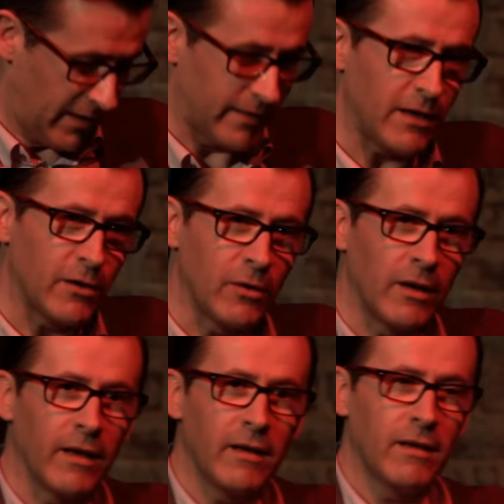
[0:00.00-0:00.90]
I think
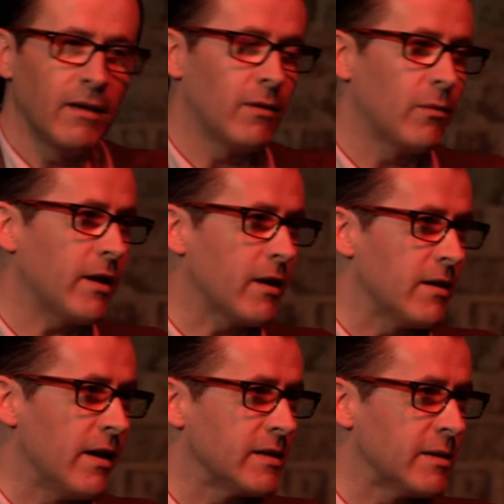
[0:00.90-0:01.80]
you'll
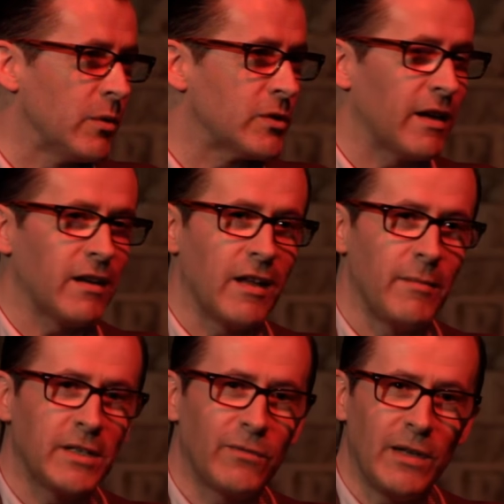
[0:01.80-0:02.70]
recognize that most
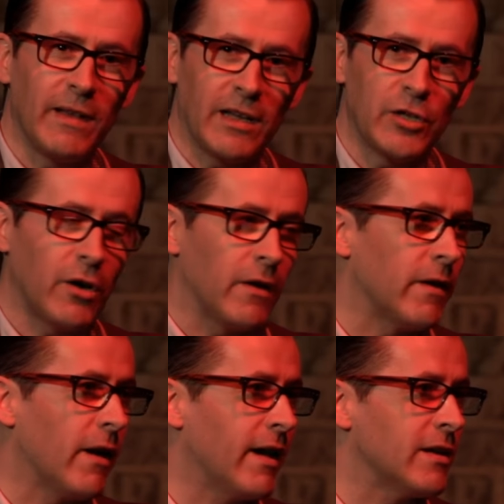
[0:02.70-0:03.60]
academics feel they can turn
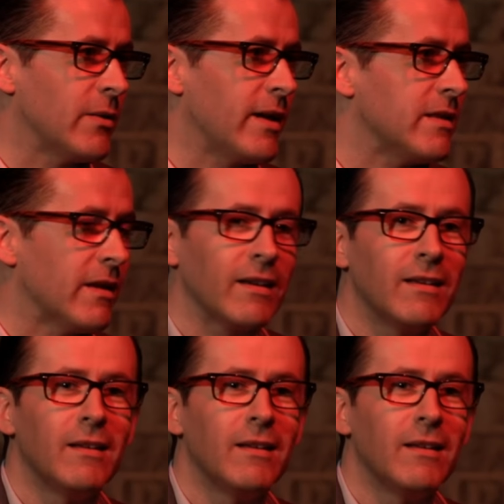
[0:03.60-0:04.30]
their hand to anything.